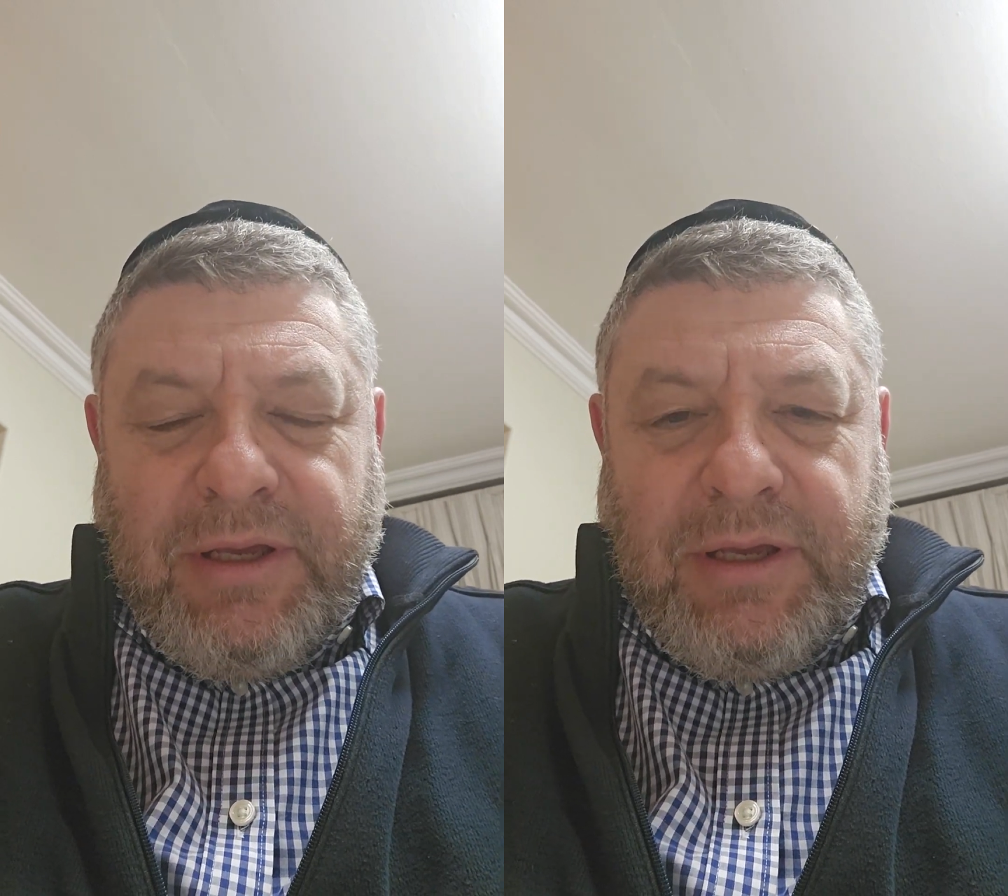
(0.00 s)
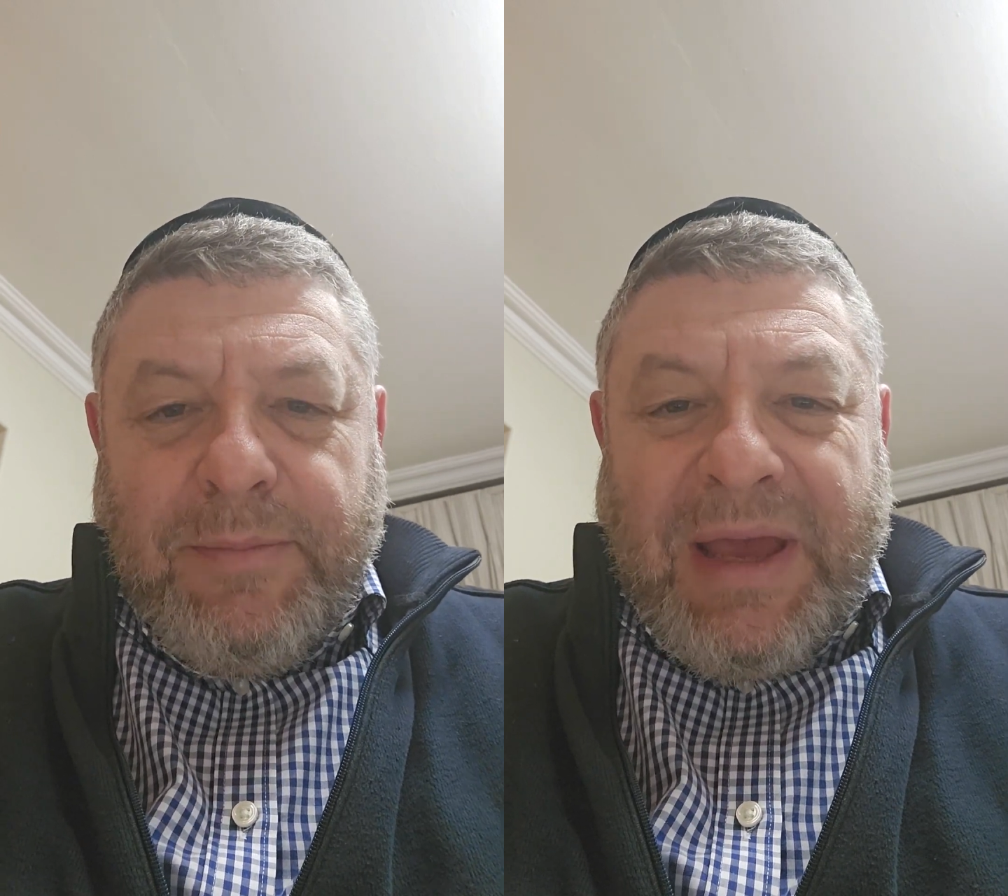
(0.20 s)

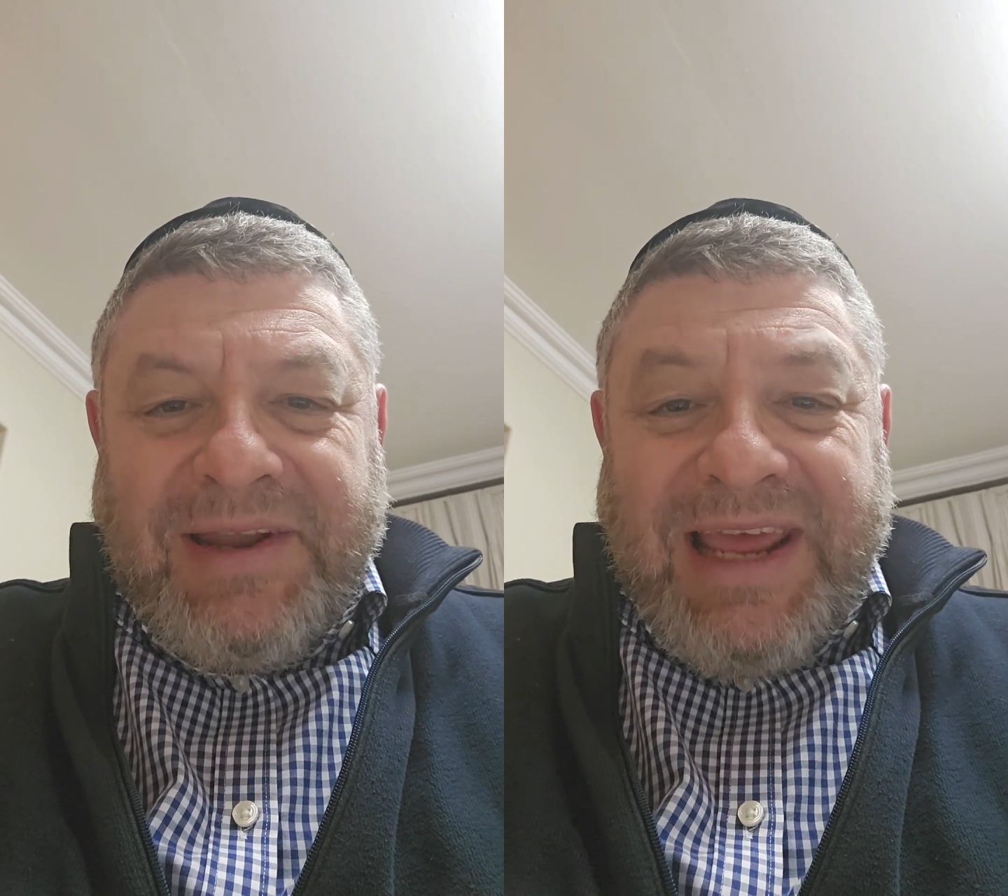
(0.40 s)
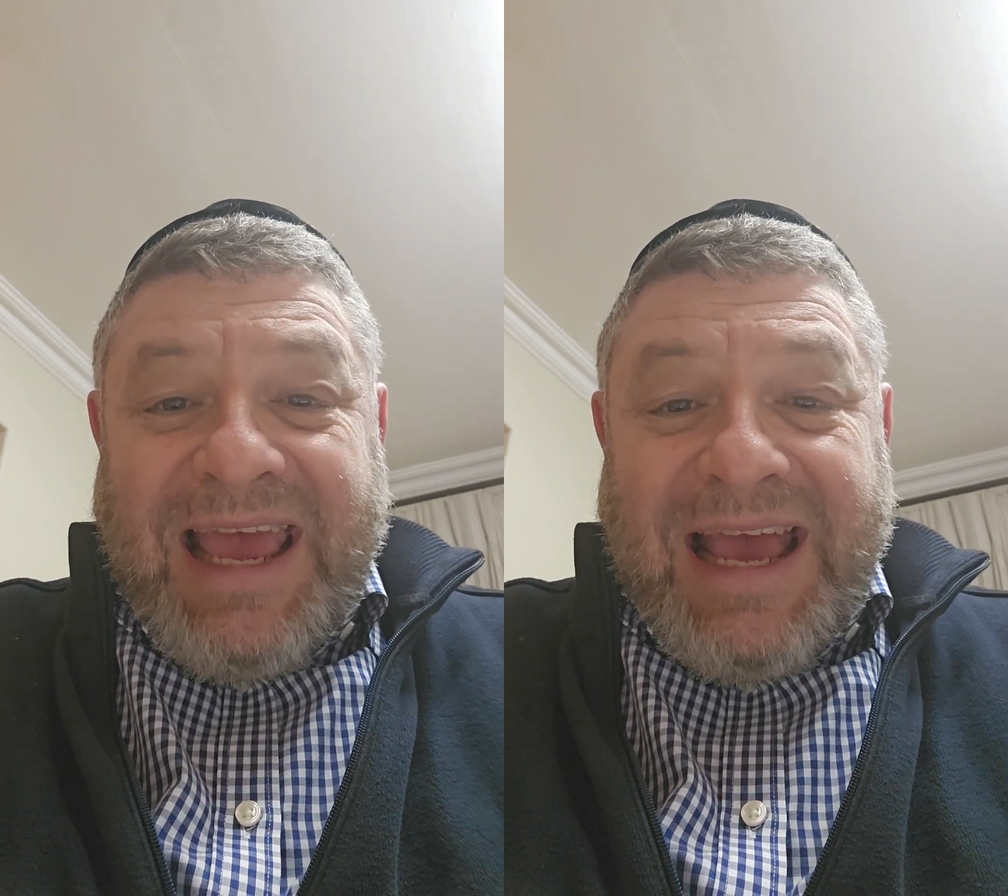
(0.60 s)
about
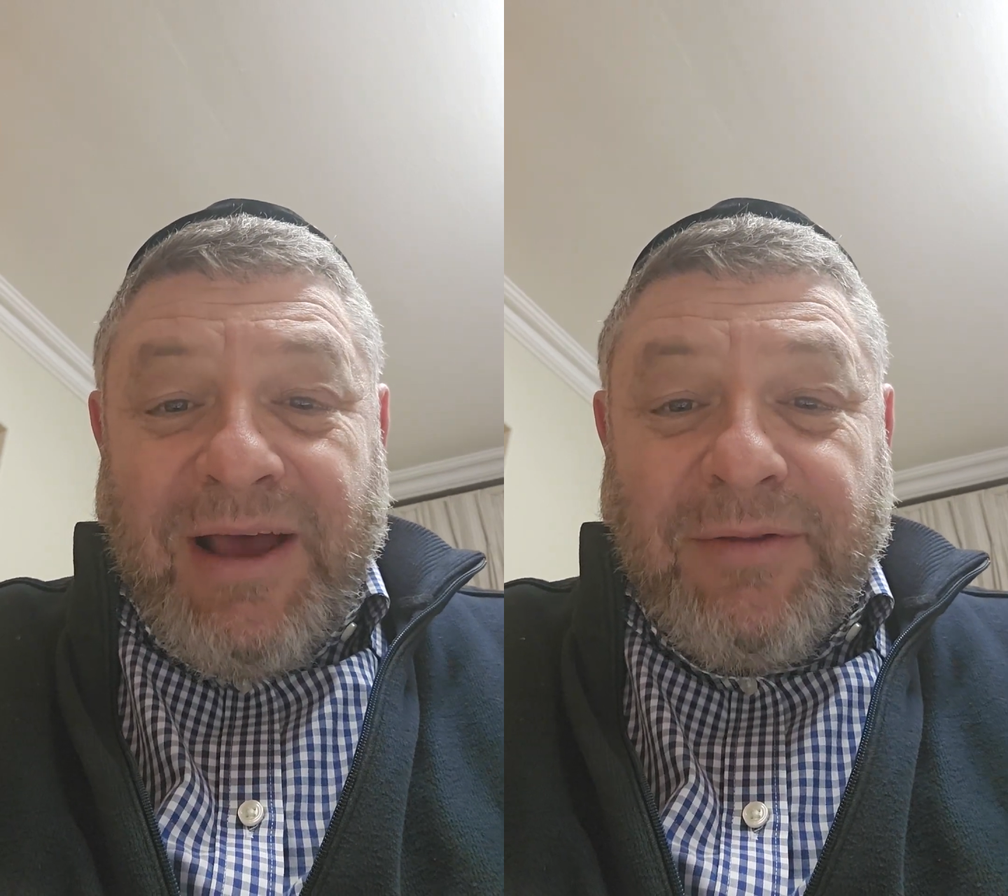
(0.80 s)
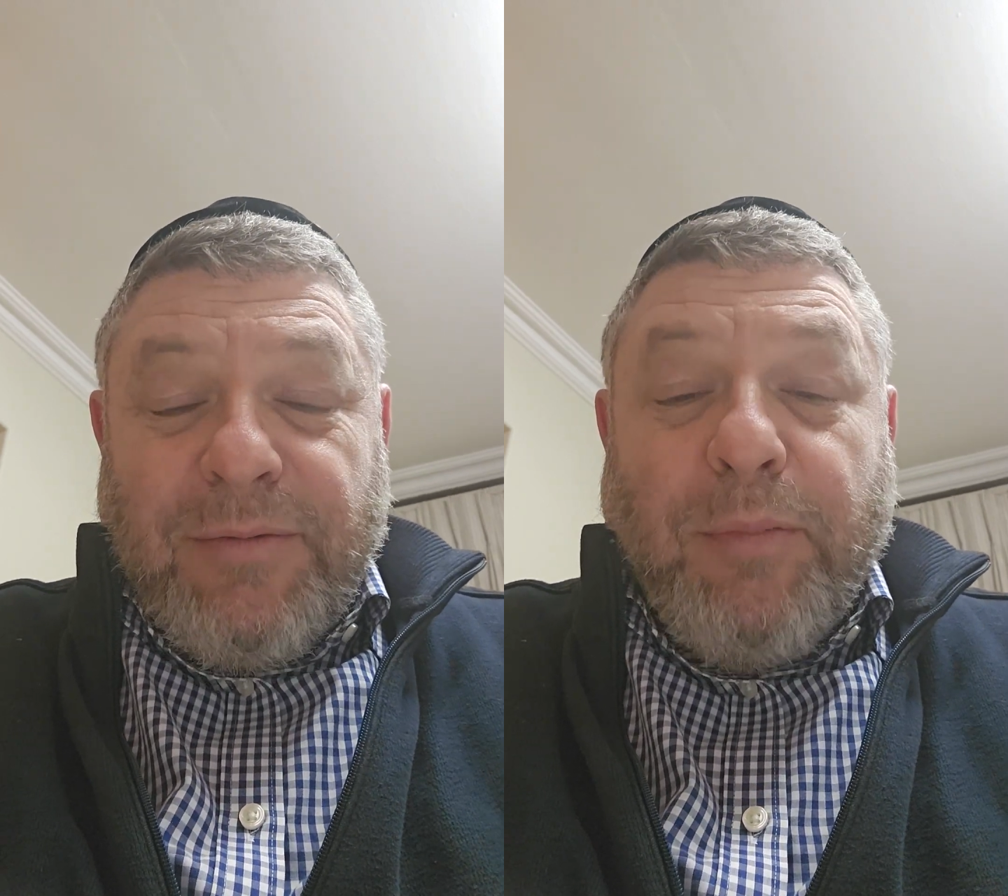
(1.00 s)

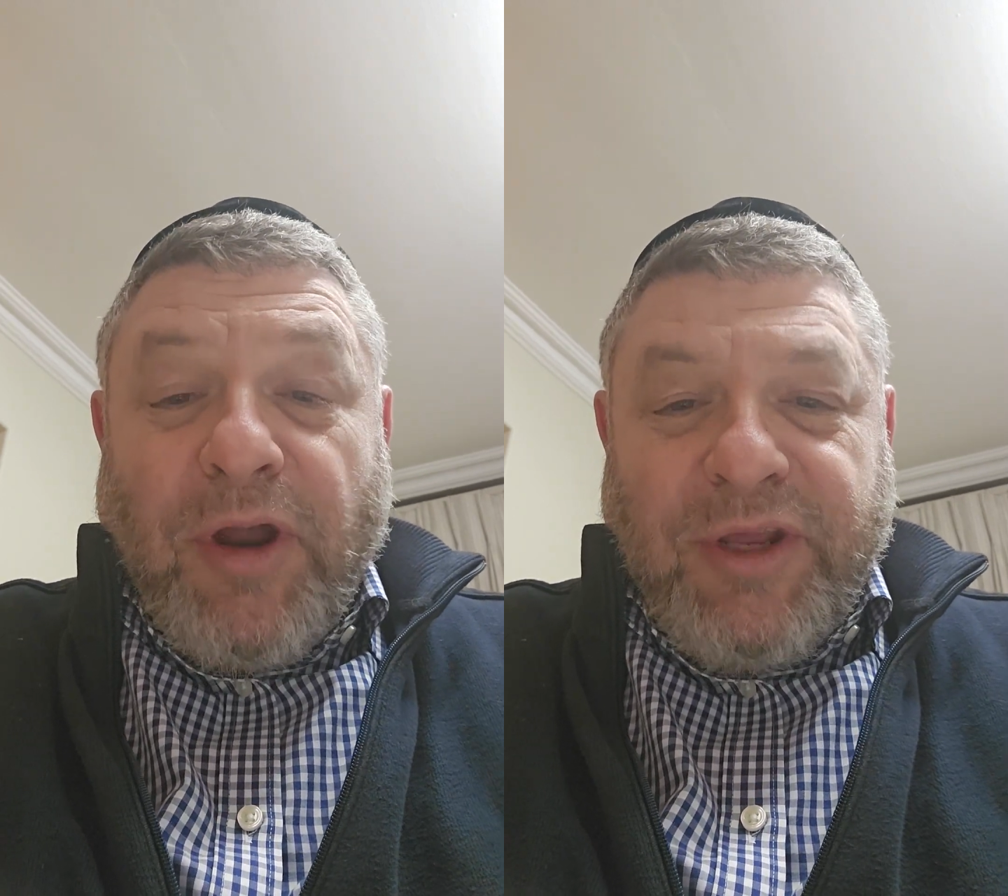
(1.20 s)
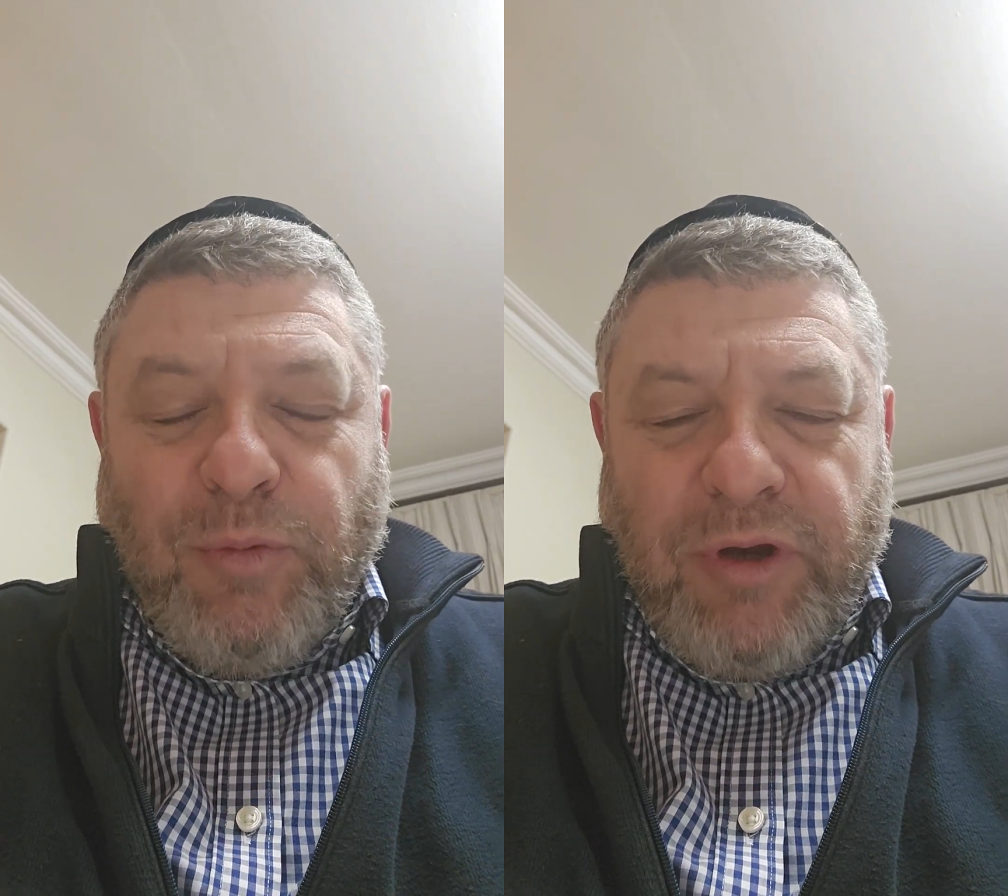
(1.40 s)
how the
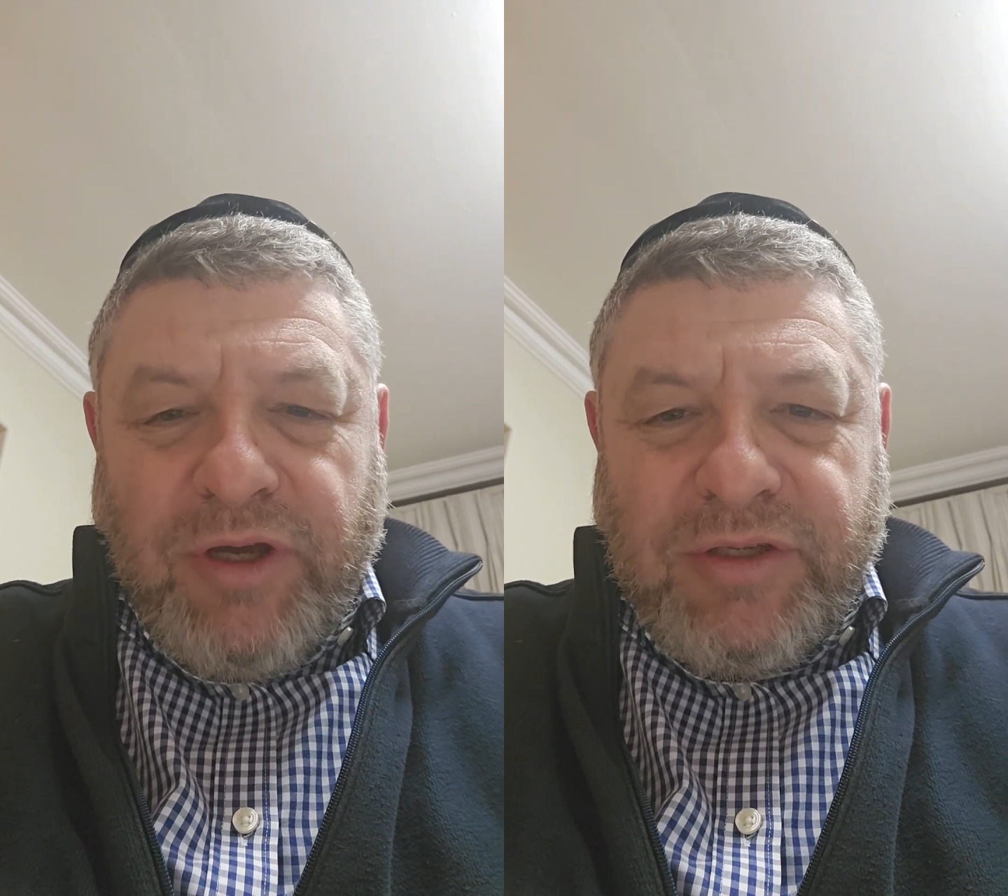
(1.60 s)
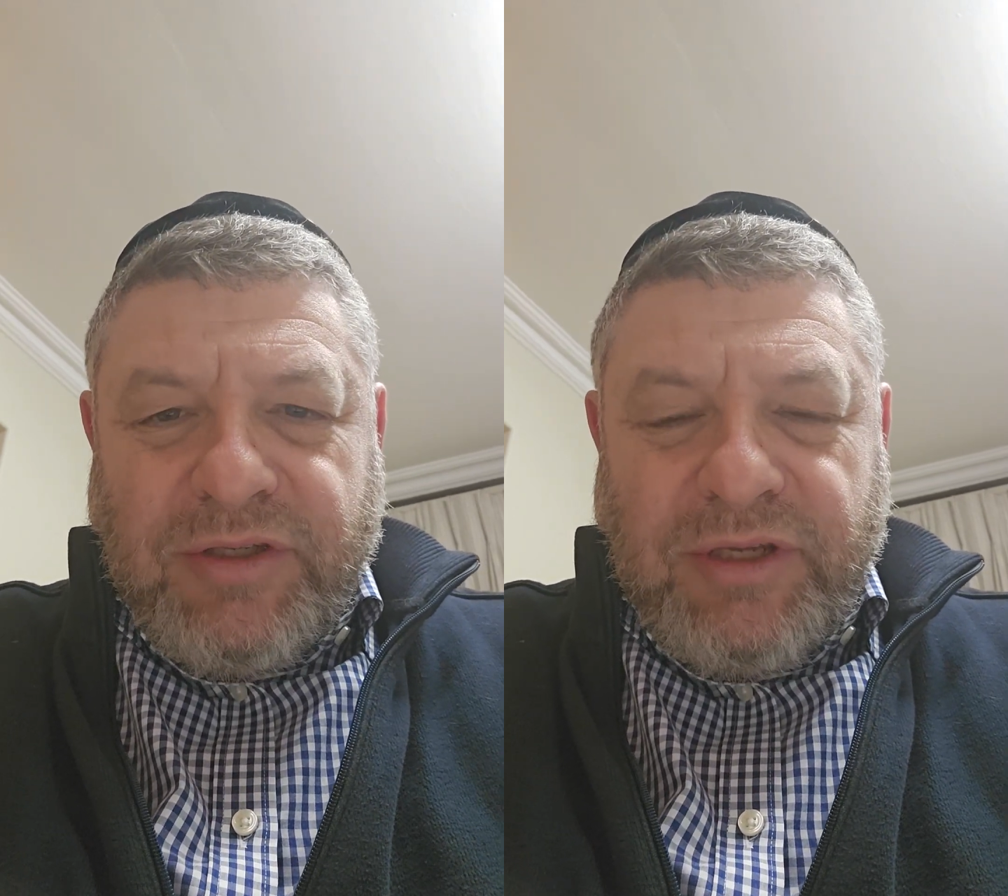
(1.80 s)
body
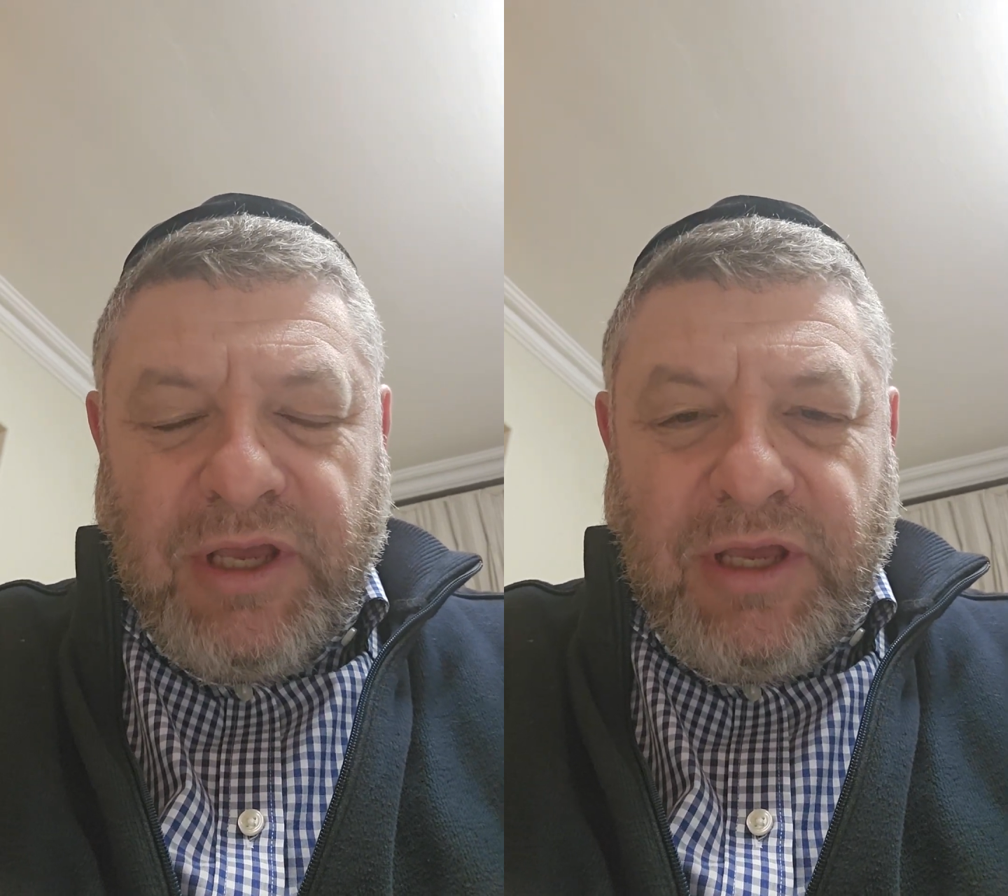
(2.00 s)
works